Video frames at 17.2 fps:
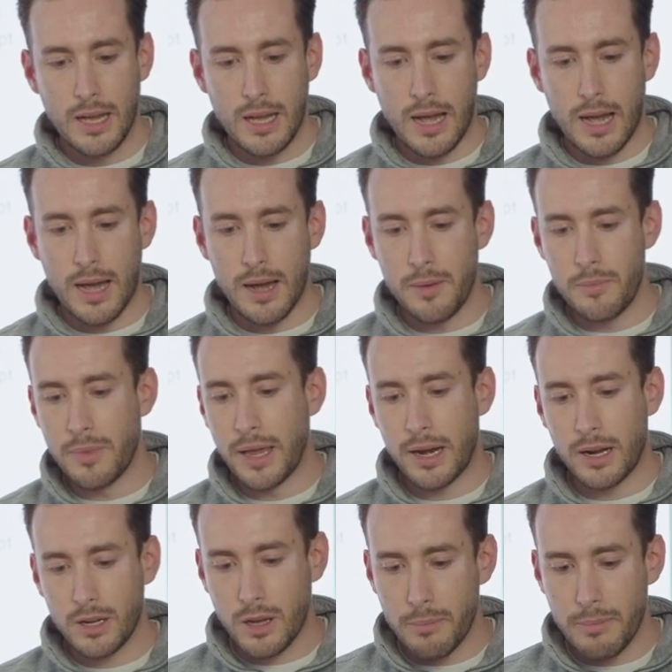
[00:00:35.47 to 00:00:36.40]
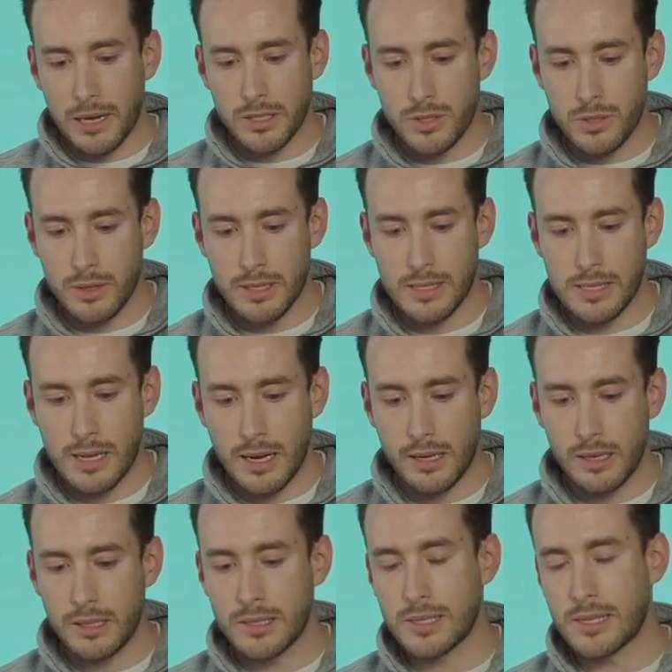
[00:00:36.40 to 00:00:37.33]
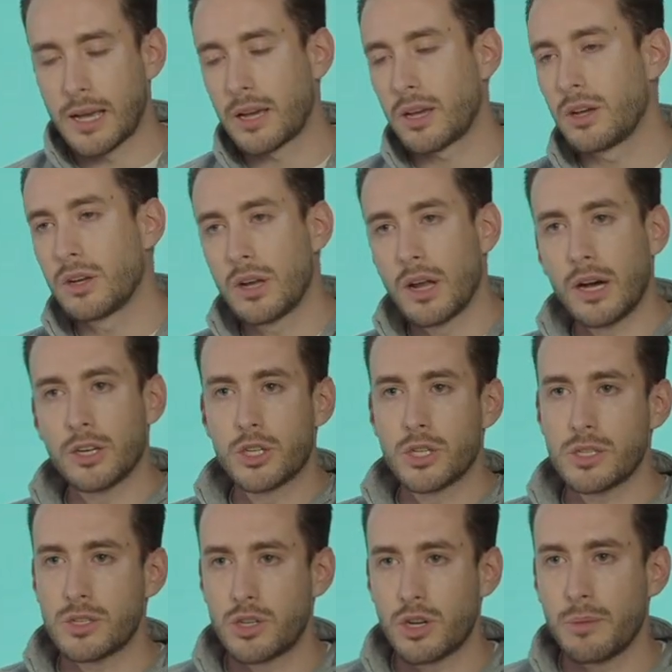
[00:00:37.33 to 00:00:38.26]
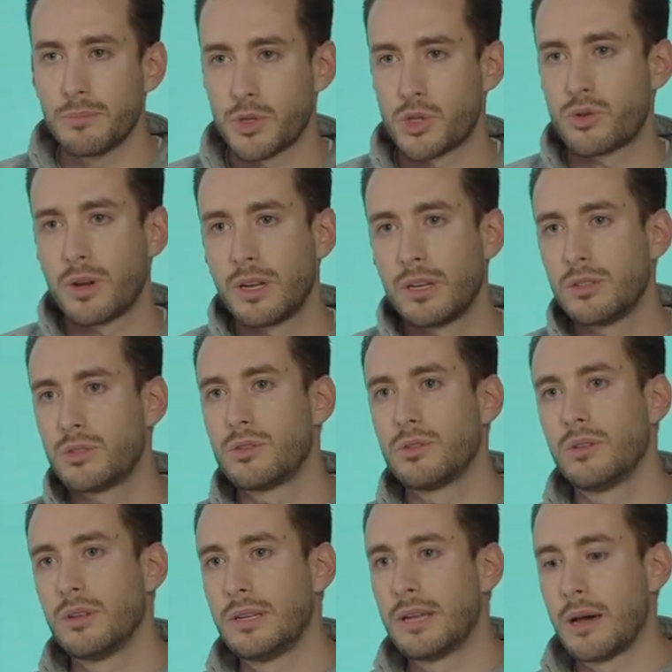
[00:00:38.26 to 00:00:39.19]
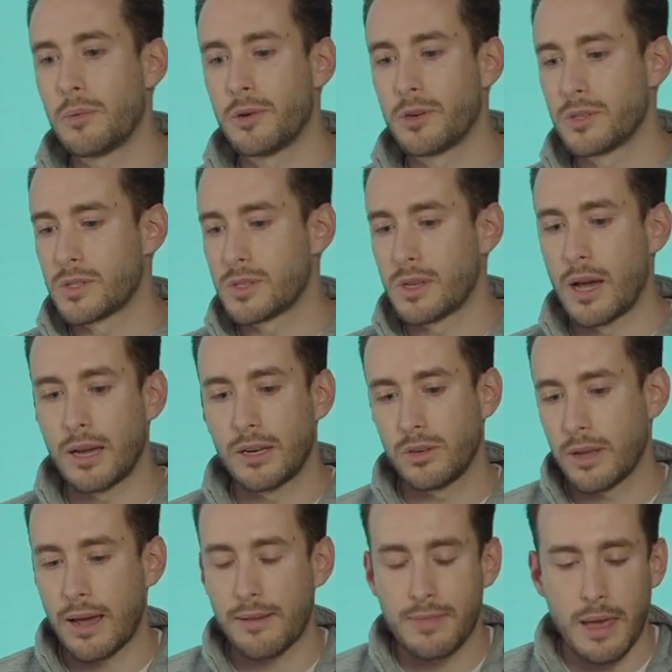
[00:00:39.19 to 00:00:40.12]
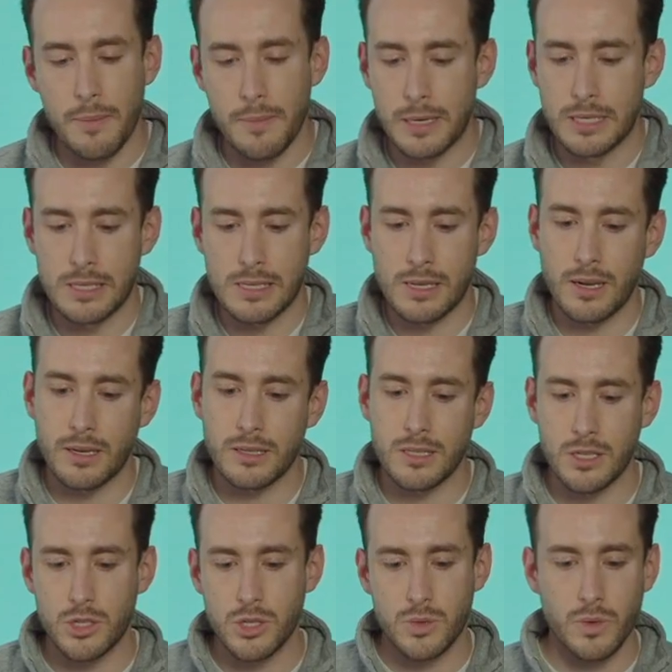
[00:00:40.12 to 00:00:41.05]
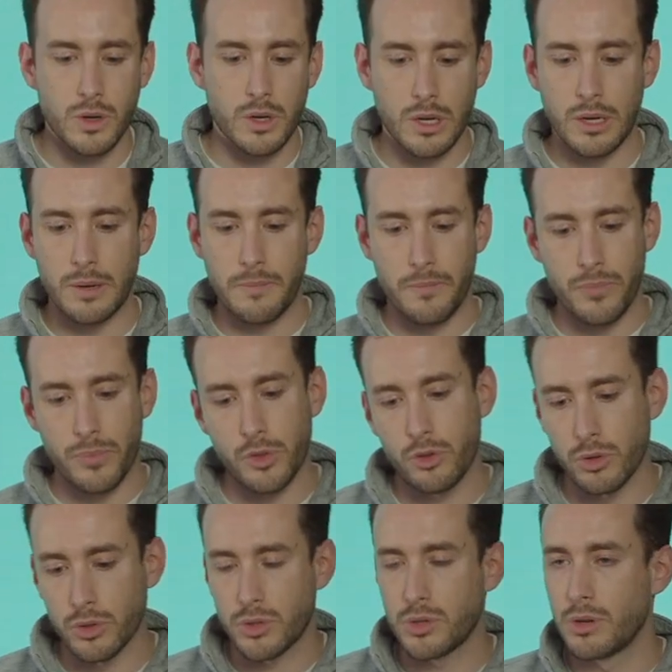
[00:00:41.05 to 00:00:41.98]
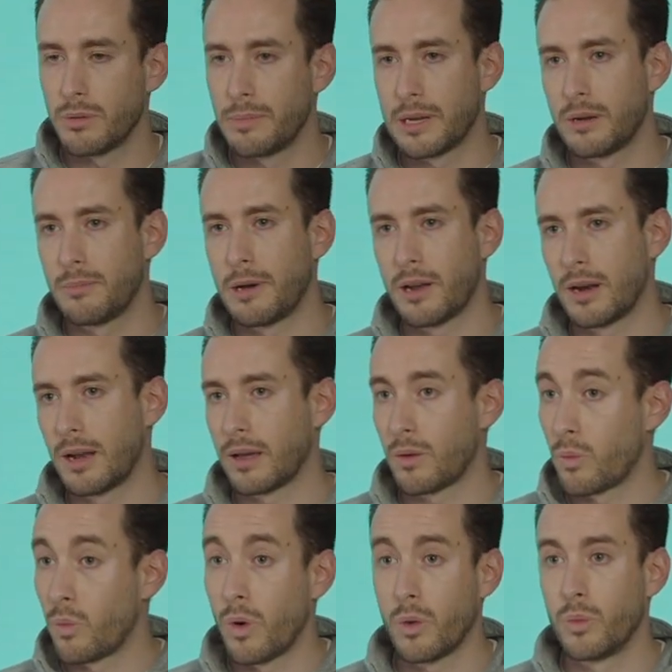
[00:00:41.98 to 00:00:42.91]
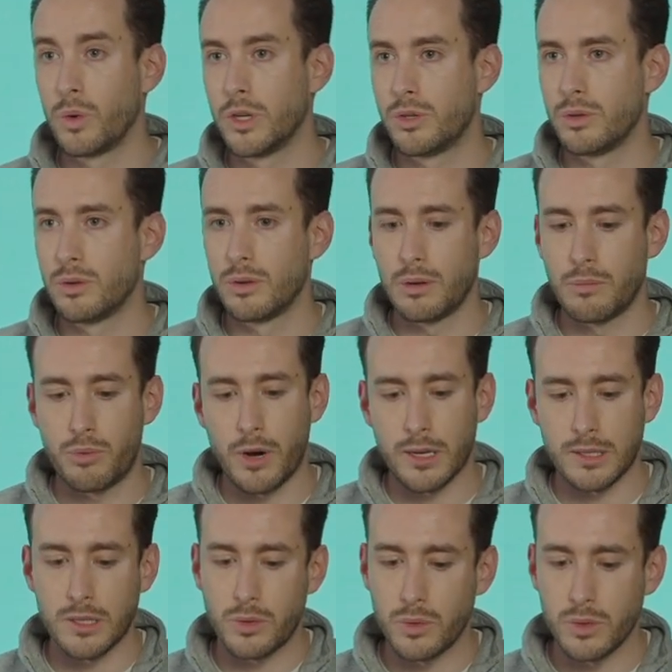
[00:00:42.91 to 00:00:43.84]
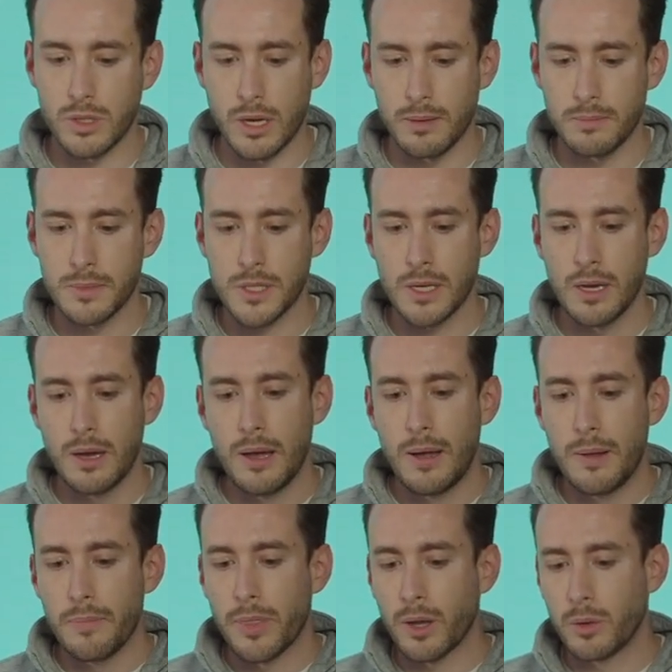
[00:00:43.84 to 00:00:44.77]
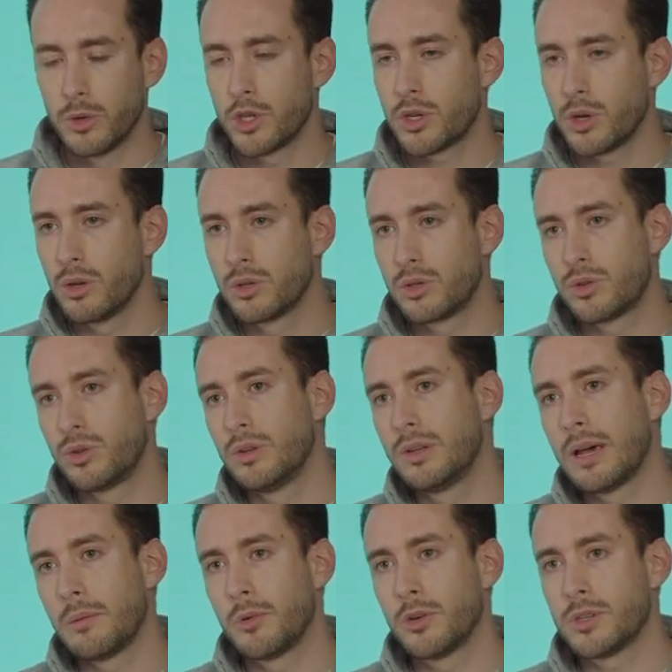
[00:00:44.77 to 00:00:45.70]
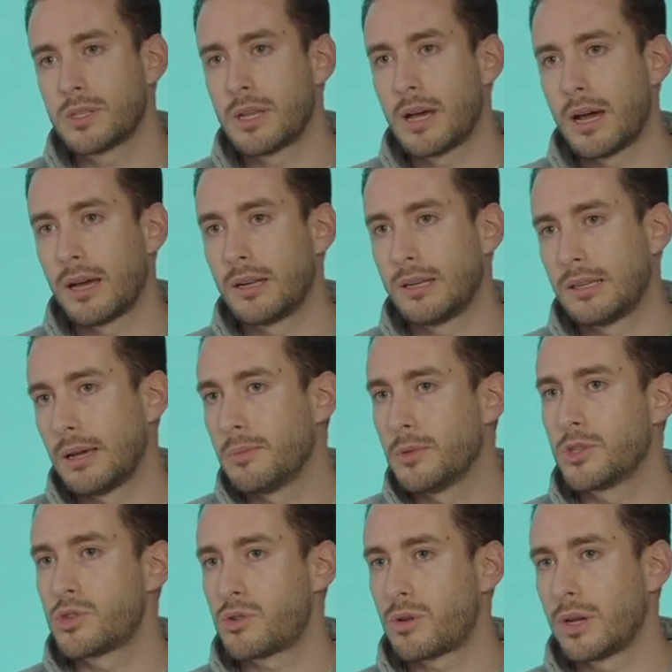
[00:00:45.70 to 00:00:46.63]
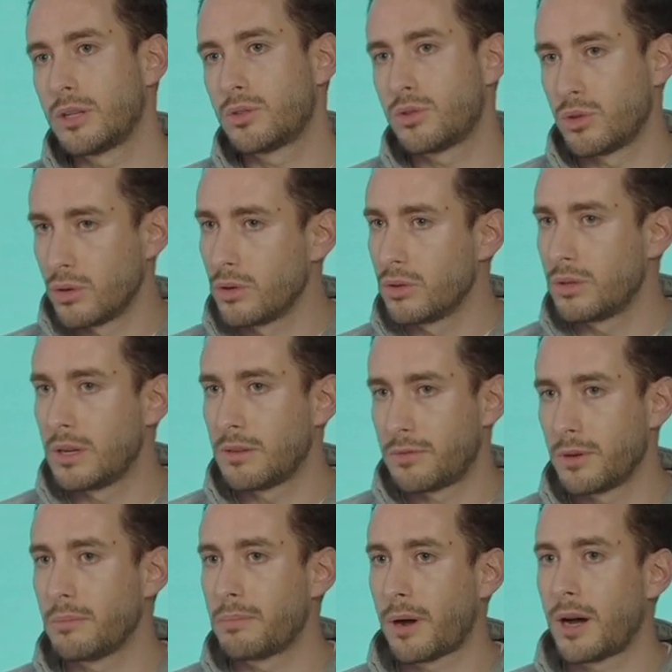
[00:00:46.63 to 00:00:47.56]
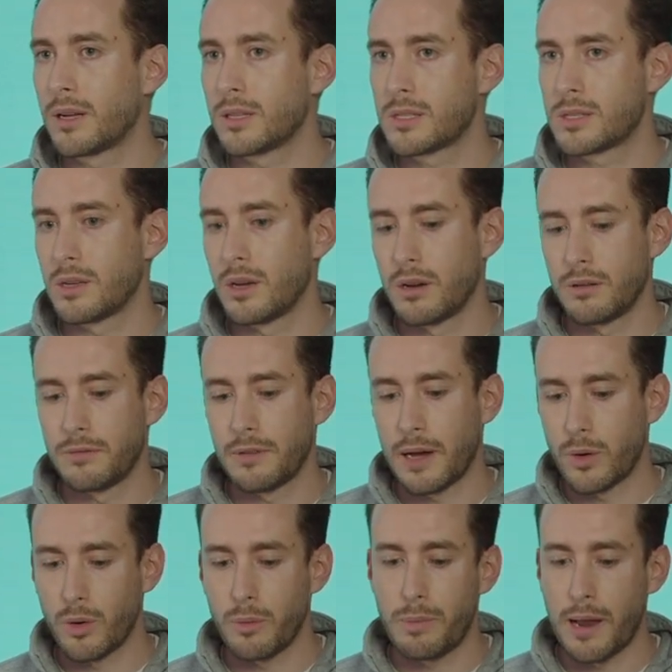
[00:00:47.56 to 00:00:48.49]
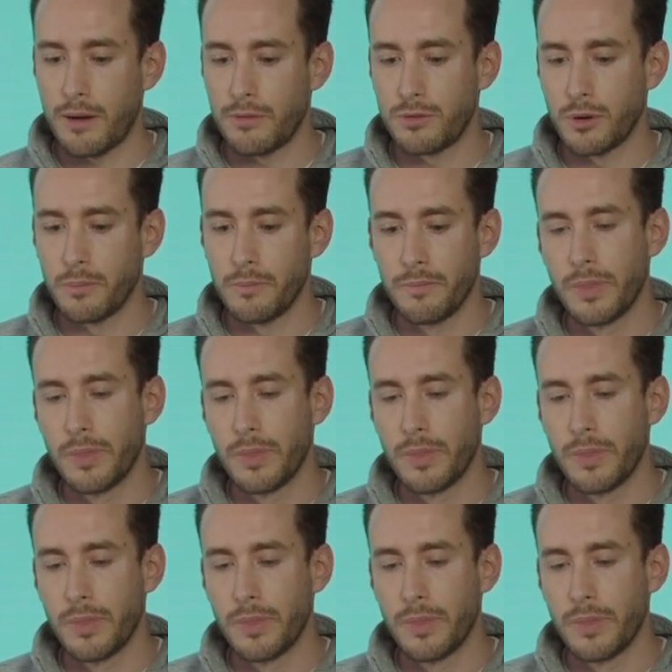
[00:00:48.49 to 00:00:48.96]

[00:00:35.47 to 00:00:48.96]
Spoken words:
And I'll back to this slide in a second. I'll just jump straight into the demos. I don't have that many slides. I just want to talk to you a bit about what we do in practical terms. I'm going to show you 2 demos that demonstrate 2 different parts of our platform.